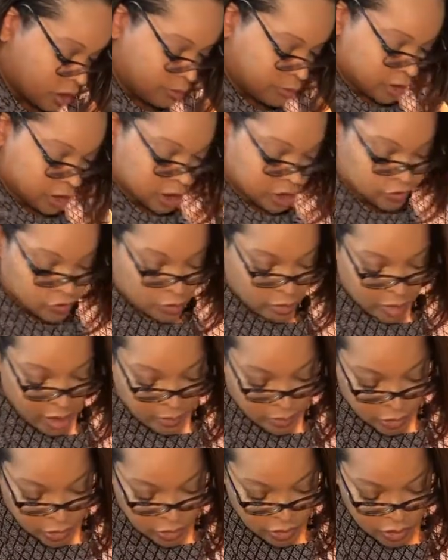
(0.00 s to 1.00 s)
Because
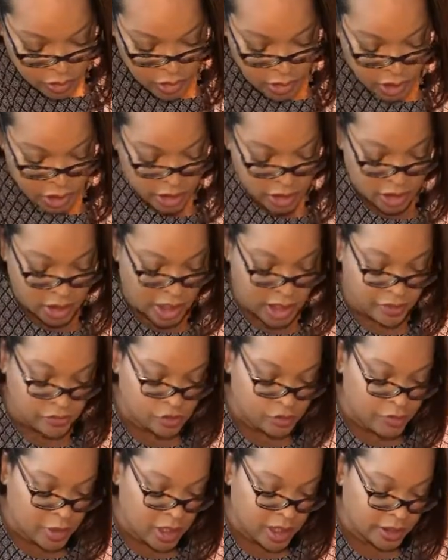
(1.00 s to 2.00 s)
remember, in
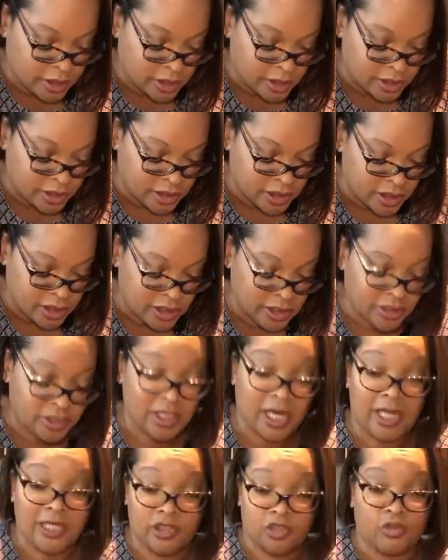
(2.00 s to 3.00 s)
hydroponics,
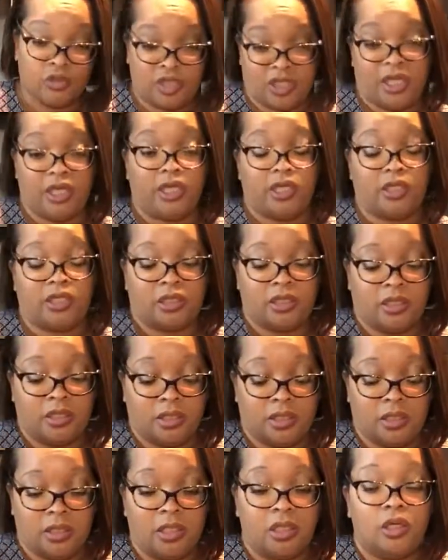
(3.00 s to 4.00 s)
inside your tank,
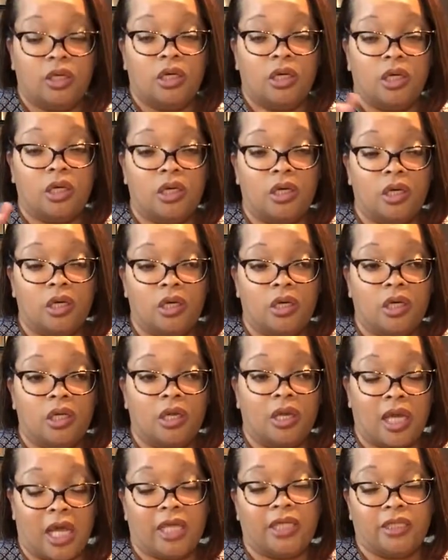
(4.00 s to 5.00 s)

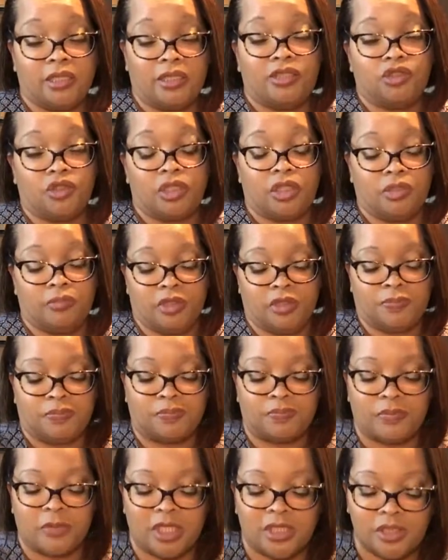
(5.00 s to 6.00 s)
light is your enemy.
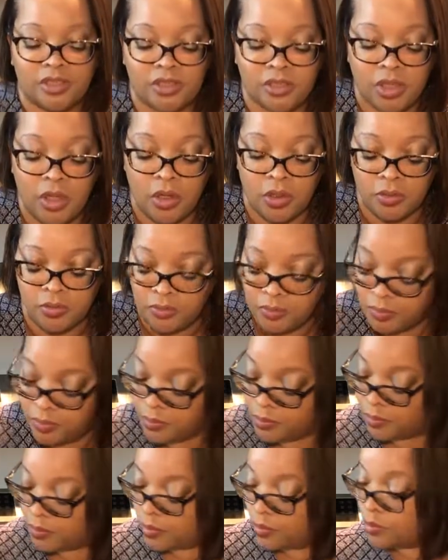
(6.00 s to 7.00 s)
So
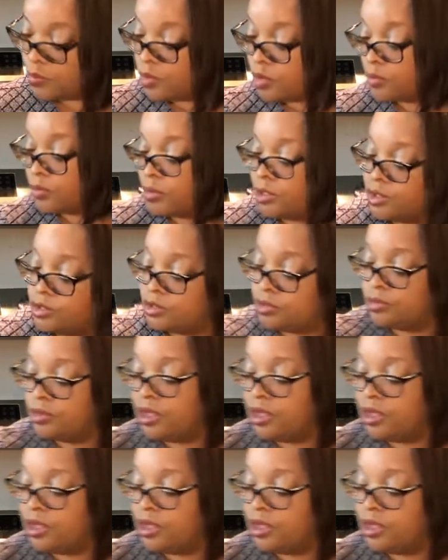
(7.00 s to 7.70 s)
what we do